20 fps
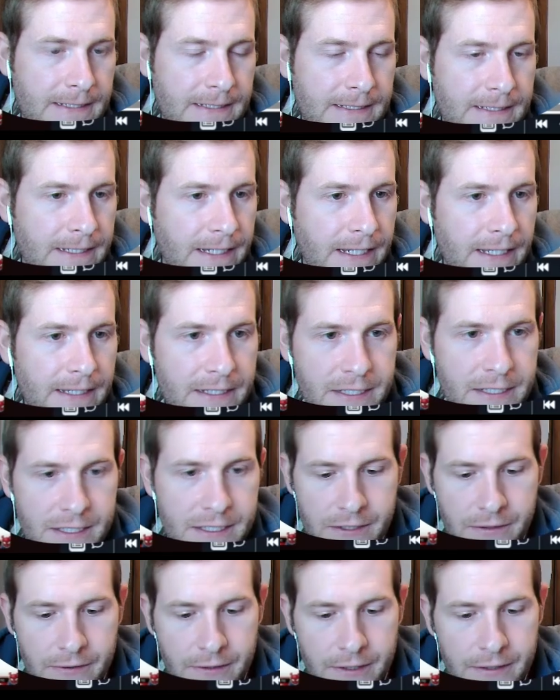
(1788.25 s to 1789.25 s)
Yeah, let's
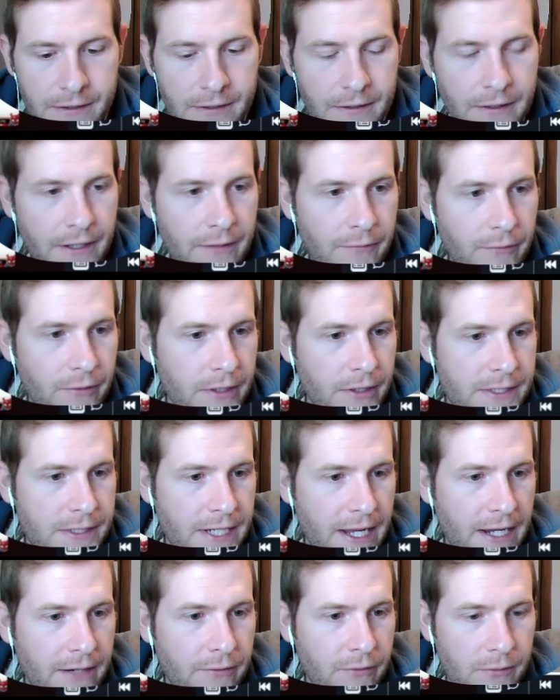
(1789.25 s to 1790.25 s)
just do it. All right, we're going to
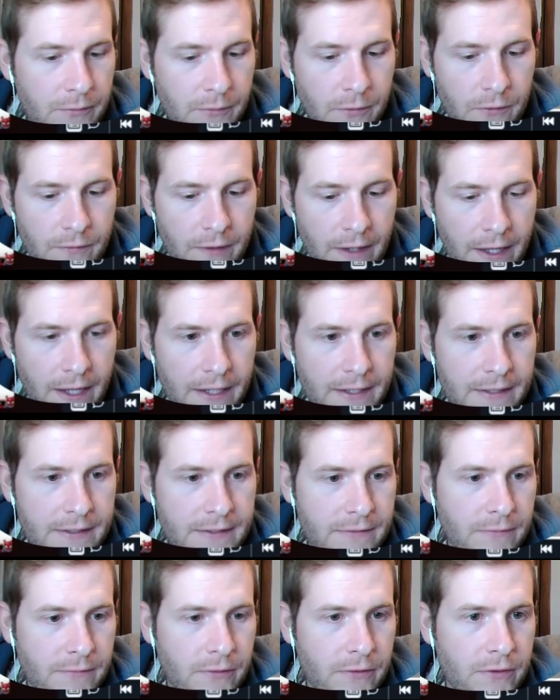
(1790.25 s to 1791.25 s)
attack. Remove that.
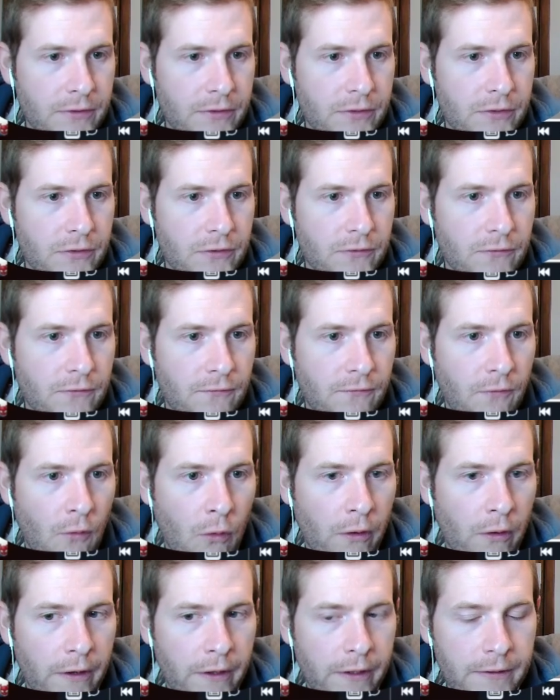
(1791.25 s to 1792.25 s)
We're going to do
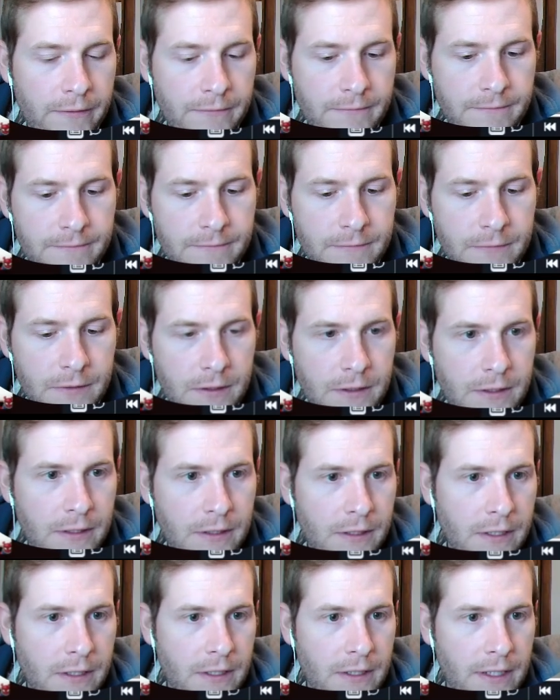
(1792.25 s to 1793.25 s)
4.
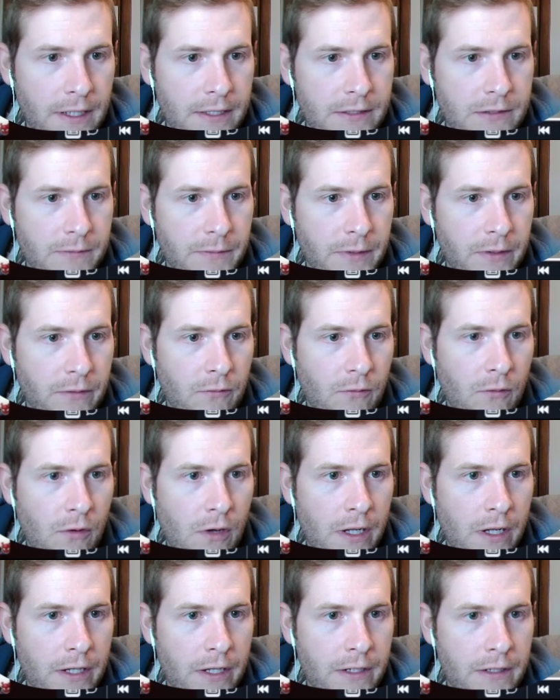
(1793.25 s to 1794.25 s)
That's going to be
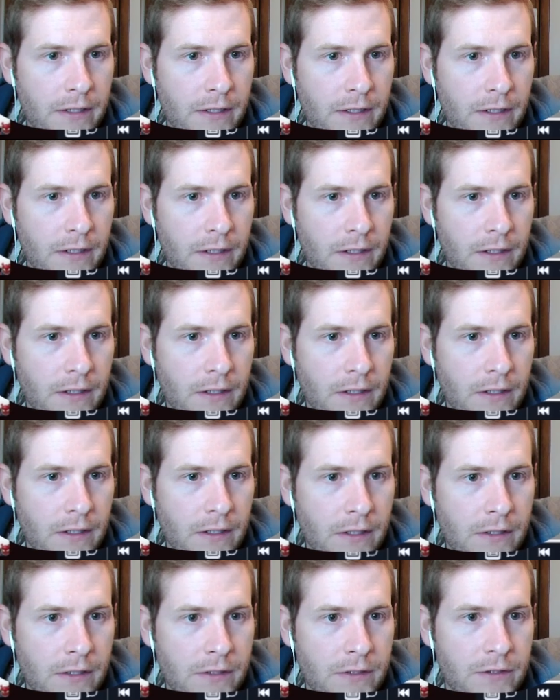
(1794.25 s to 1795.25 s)
1,
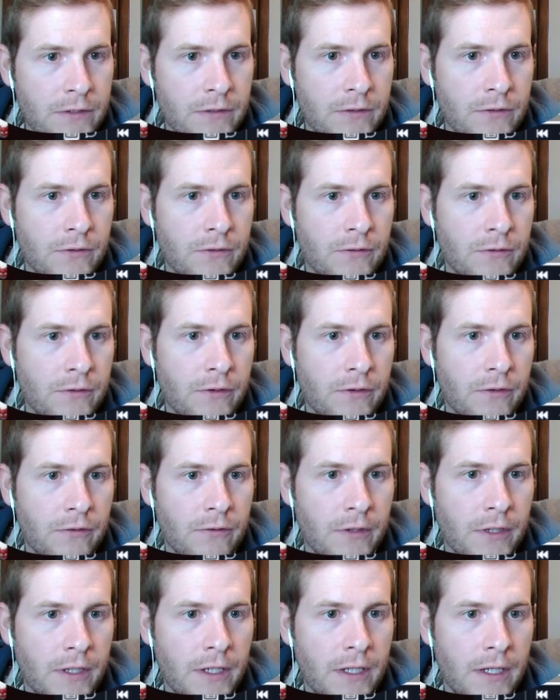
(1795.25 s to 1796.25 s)
2,
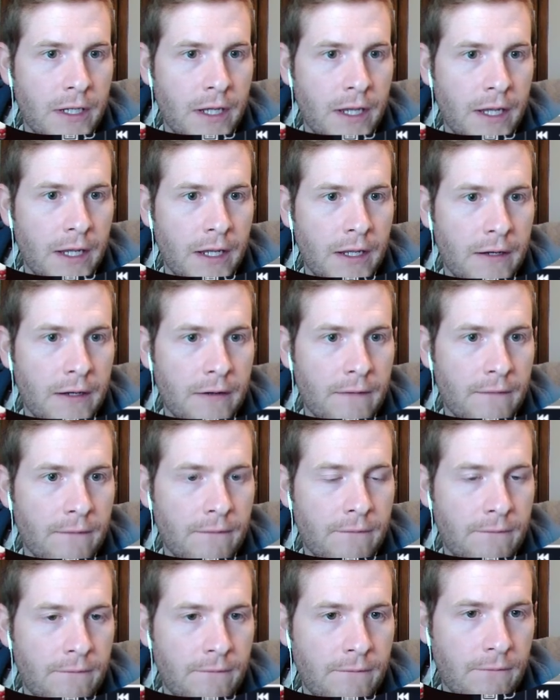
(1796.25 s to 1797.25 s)
3, and
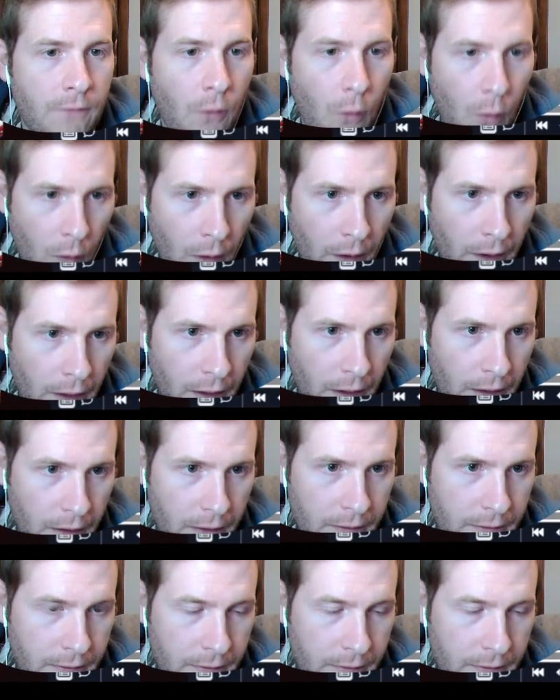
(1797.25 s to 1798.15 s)
4.